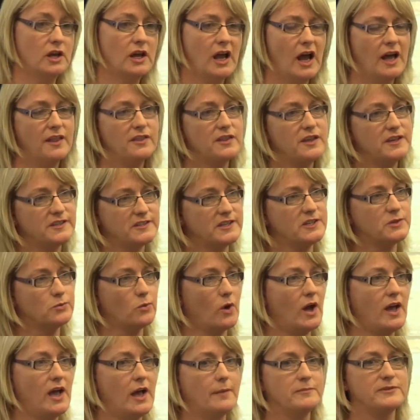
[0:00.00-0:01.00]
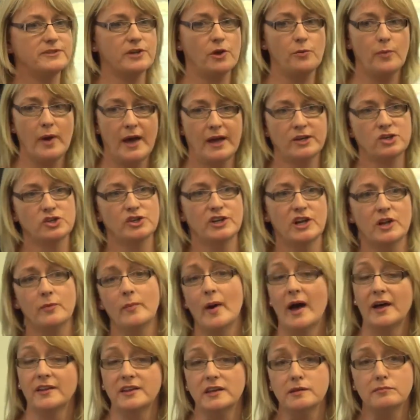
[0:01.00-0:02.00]
And this is why I'm so passionate
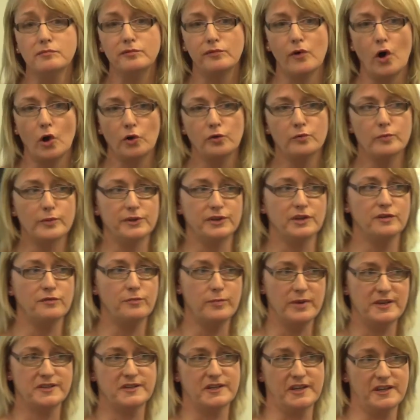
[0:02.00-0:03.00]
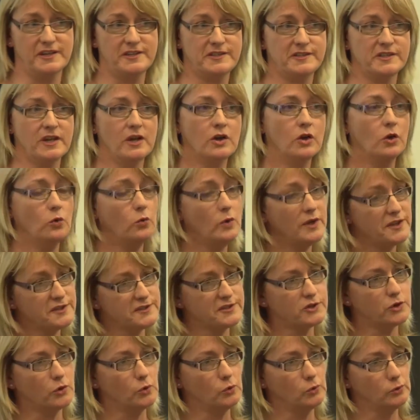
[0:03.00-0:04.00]
about the involvement of business with
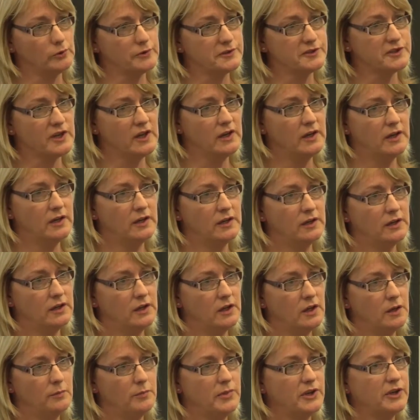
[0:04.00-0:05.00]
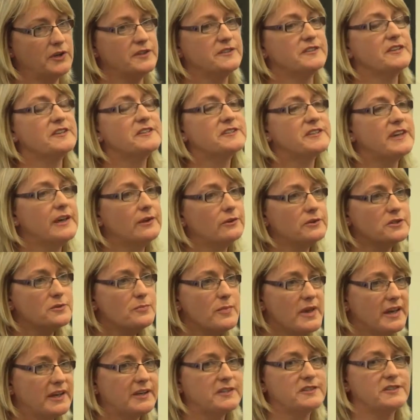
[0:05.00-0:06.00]
schools, because the skills
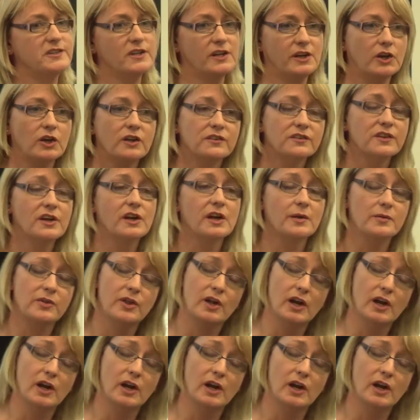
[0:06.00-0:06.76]
mix that